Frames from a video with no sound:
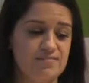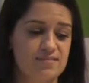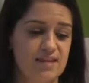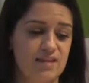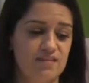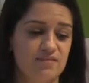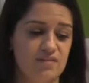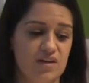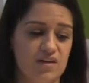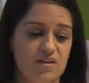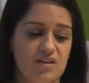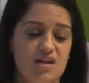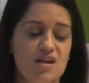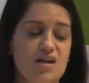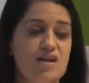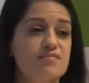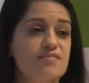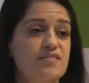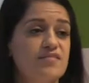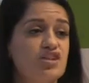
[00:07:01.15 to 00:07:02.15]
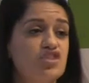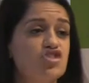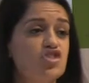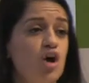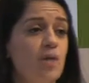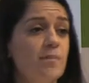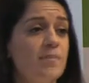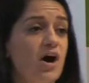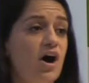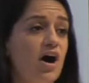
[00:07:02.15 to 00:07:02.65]
saving. So the
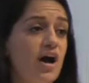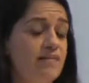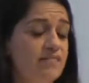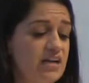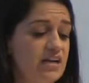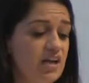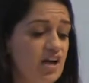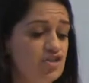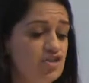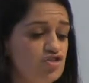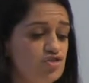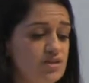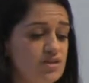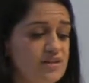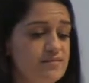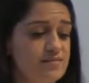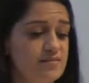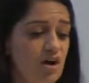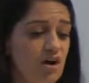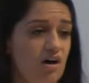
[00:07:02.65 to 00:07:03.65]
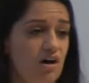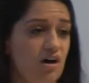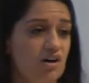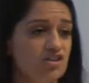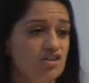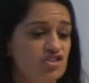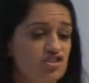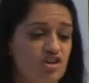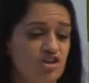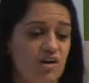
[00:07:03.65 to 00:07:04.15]
top hiring countries are
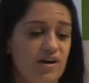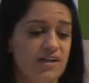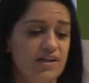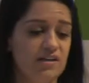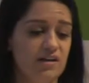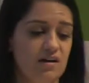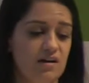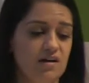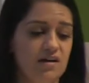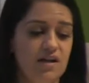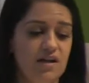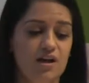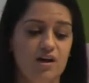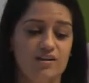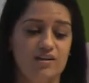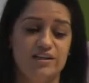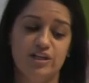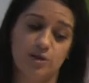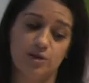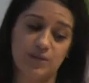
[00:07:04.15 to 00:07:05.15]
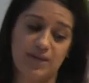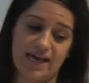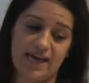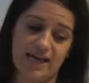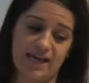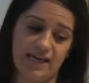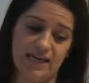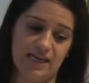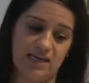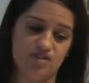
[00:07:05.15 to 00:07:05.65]
China,
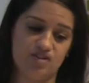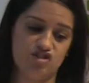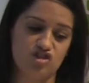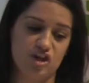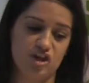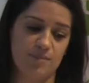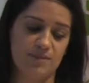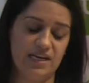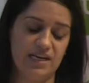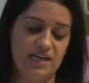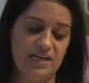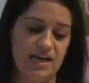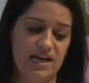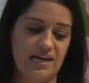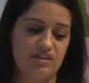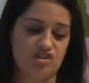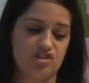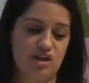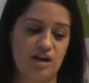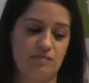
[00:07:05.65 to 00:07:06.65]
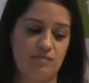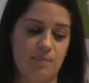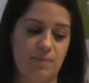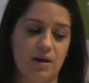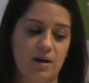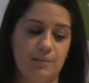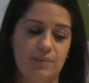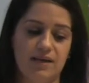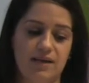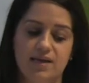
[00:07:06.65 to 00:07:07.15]
UK, Germany, and Czech
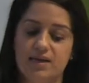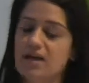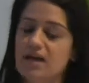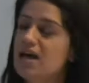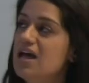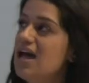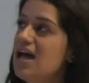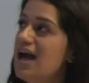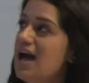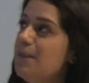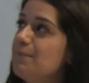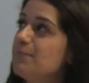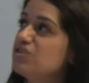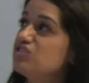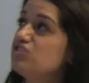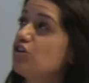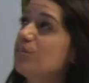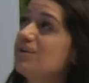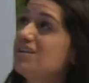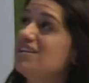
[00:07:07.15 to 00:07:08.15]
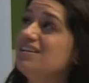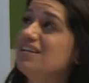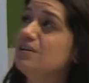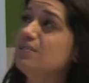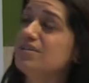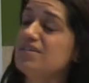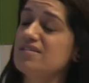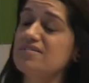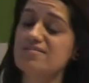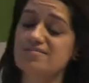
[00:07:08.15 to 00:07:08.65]
Republic, and predominantly
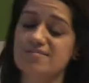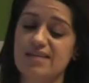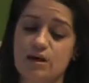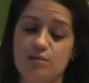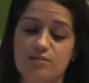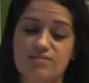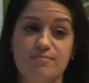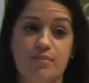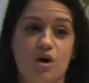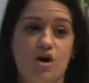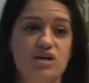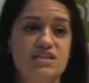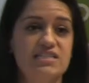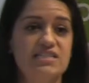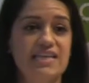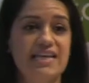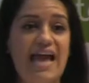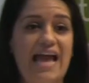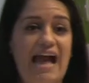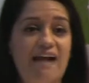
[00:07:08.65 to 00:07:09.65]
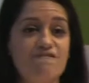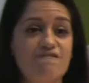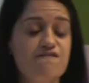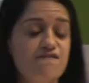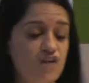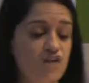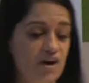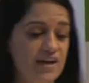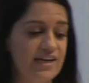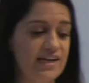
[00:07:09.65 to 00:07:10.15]
within sales, marketing, and
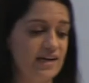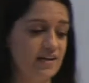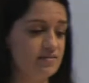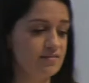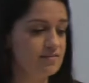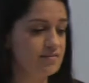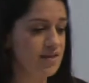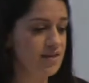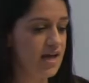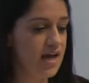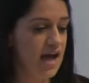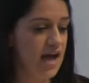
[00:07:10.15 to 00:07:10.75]
finance.